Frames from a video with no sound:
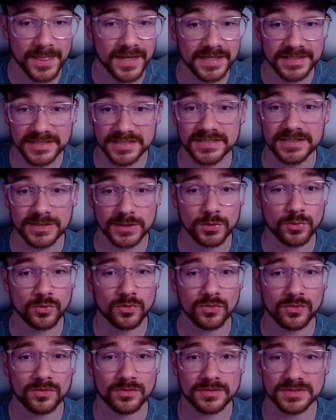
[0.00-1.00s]
It's
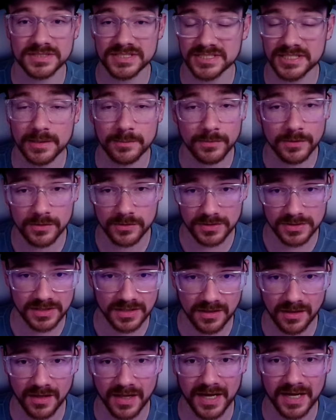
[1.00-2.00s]
still similar
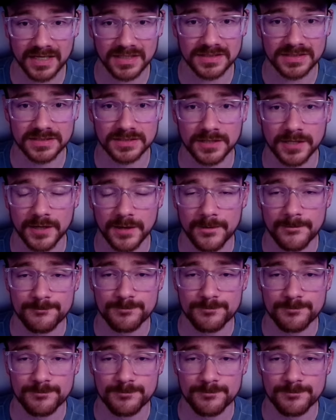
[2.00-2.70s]
to glass,